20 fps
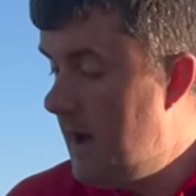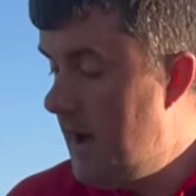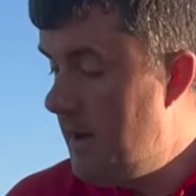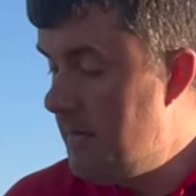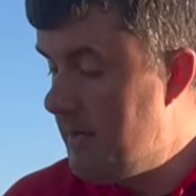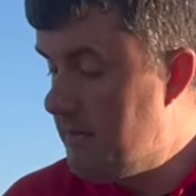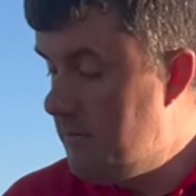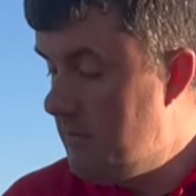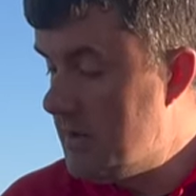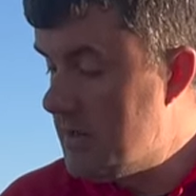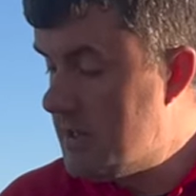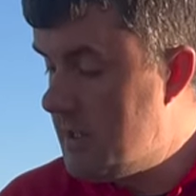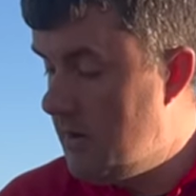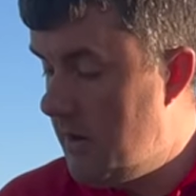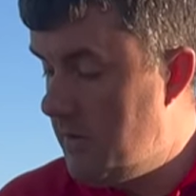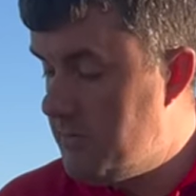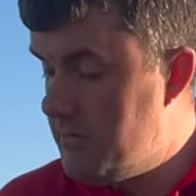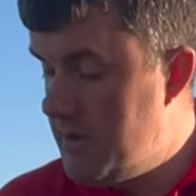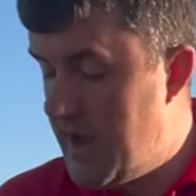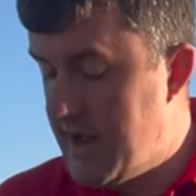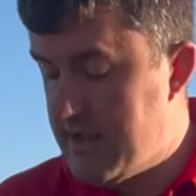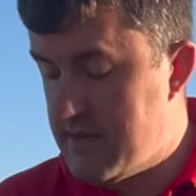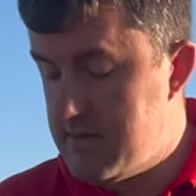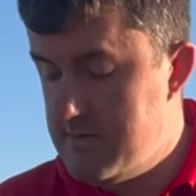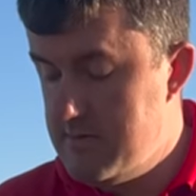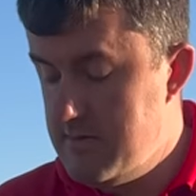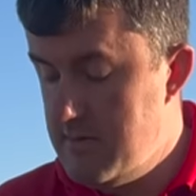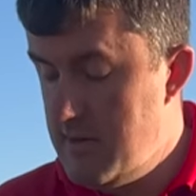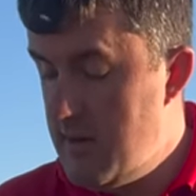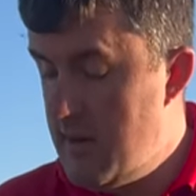If money's no object,
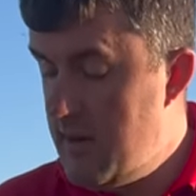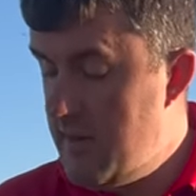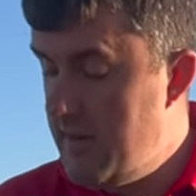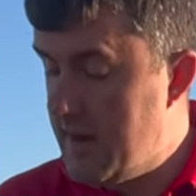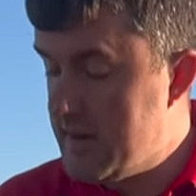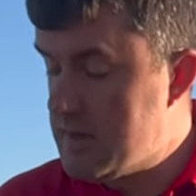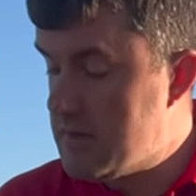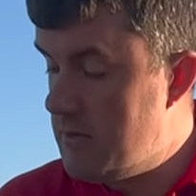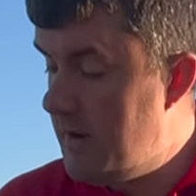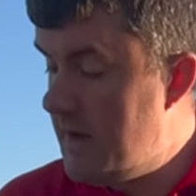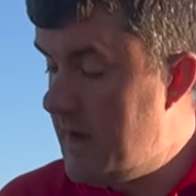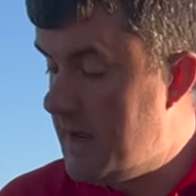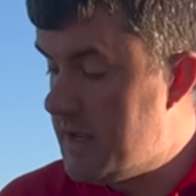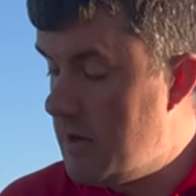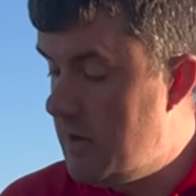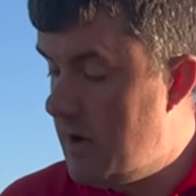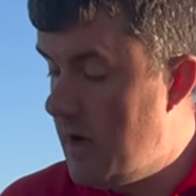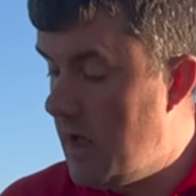that's the way I'd do it.